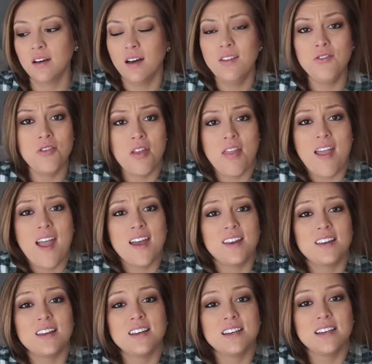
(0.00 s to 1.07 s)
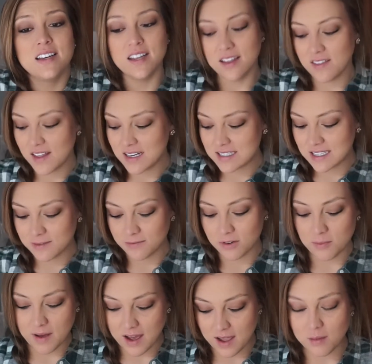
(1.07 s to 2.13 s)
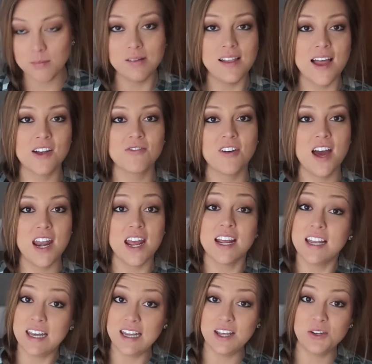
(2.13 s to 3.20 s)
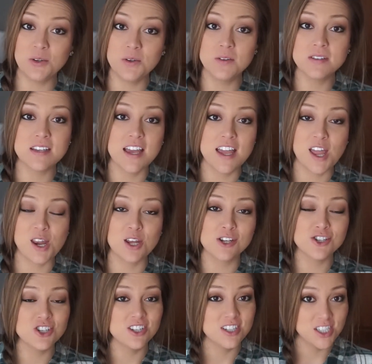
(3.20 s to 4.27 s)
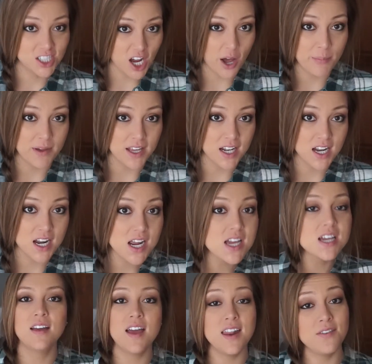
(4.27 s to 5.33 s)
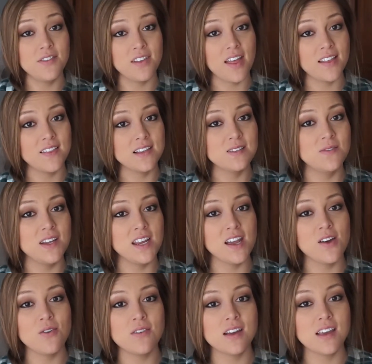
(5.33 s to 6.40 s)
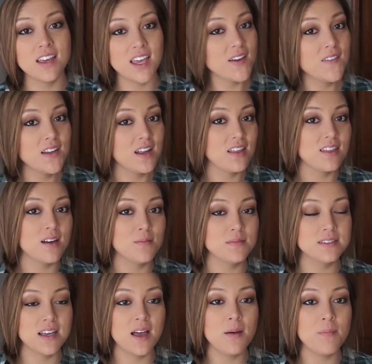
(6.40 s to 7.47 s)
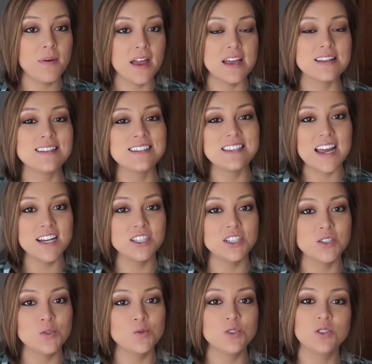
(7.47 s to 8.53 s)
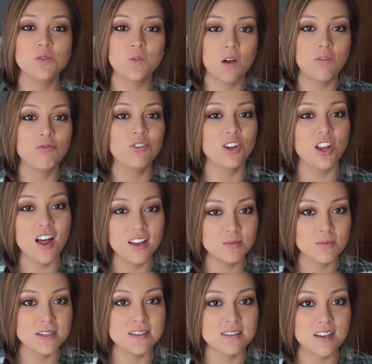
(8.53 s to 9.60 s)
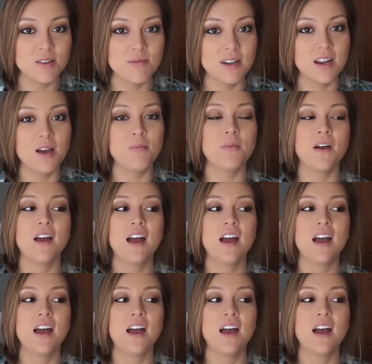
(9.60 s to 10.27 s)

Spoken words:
other than that is it for my Black Friday deals and shopping. And if you like this video, give it a thumbs up and stay tuned to a Vlogmas coming up.